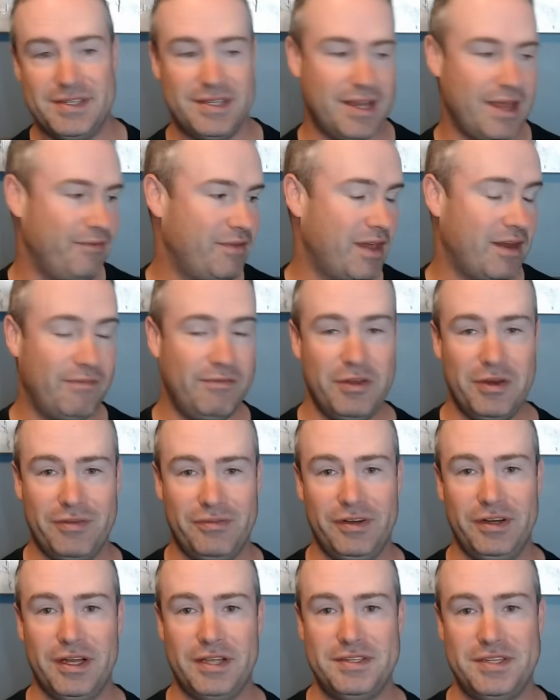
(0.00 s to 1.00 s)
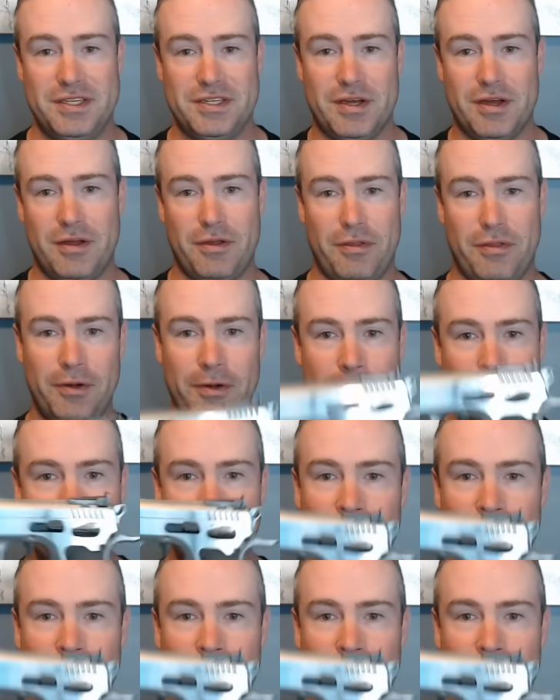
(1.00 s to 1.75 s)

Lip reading: and I've got a few different guns to talk through.